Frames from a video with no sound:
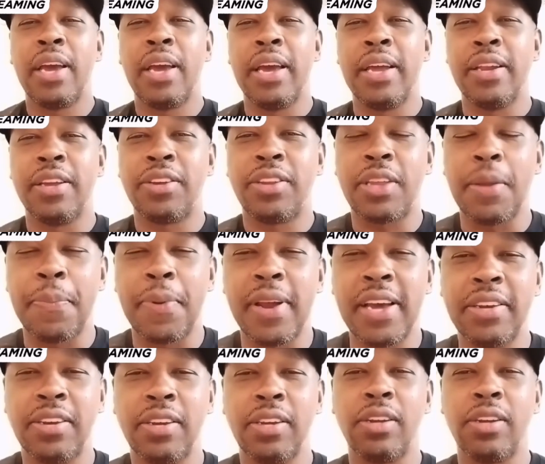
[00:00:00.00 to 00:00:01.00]
and the
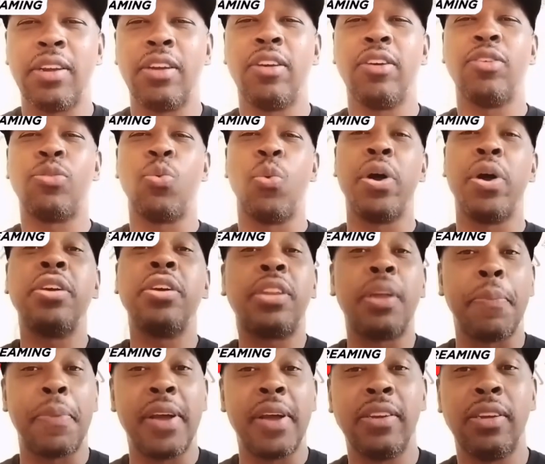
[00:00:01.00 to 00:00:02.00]
stipulations is one of the
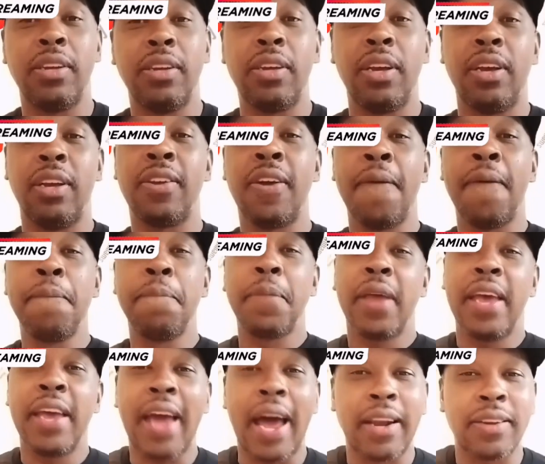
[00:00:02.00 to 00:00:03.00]
stipulations is
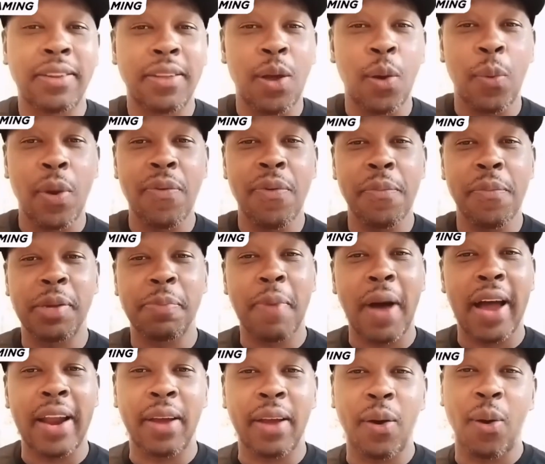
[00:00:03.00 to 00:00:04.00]
he got to stay away from his
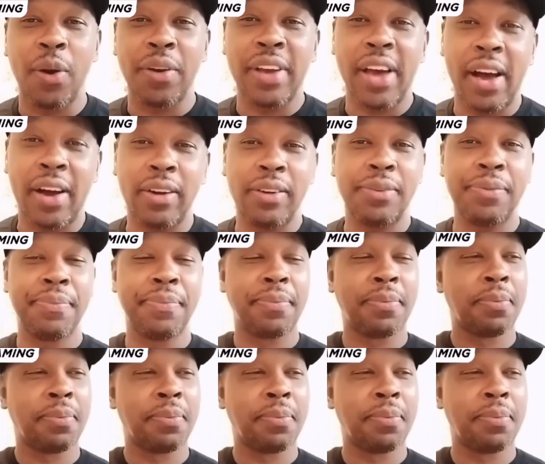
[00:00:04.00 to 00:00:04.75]
bodyguard, y'all.